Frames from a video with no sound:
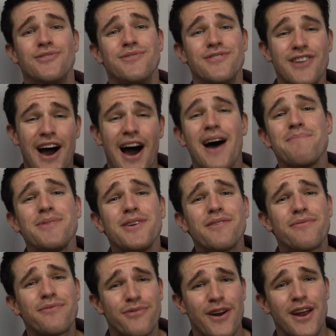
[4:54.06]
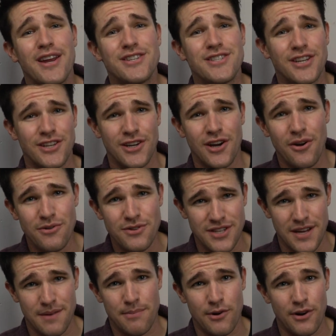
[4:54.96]
Do not be afraid to go
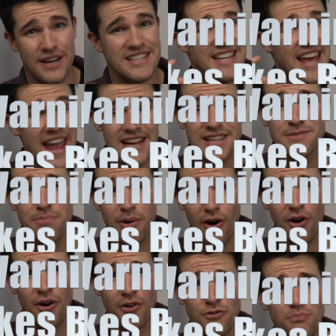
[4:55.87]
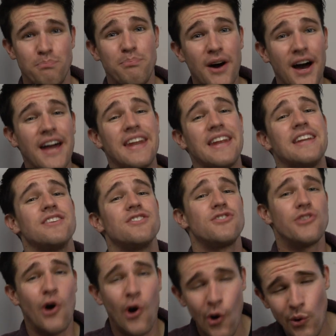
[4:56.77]
deeper. It takes balls, but it is
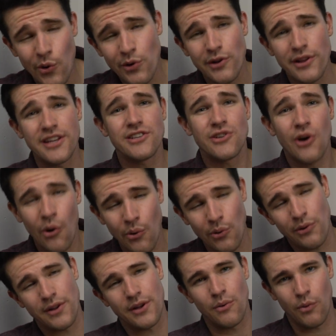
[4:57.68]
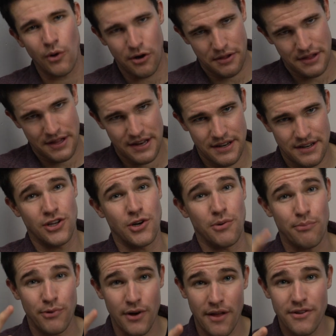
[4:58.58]
totally worth it.
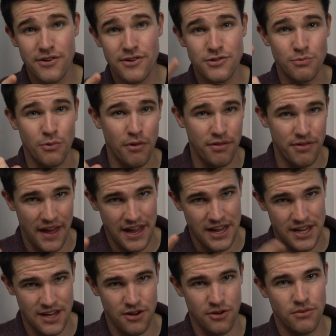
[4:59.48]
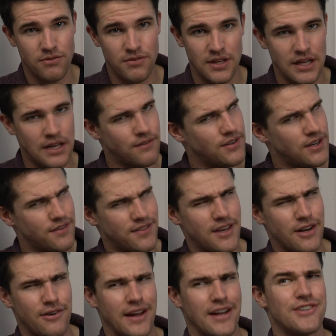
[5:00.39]
Your brothers will thank you, even if
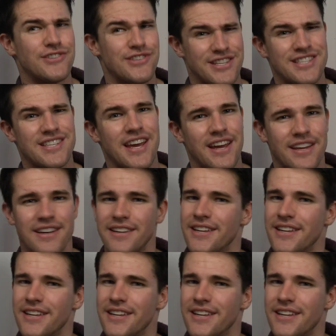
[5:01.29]
they don't actually say it.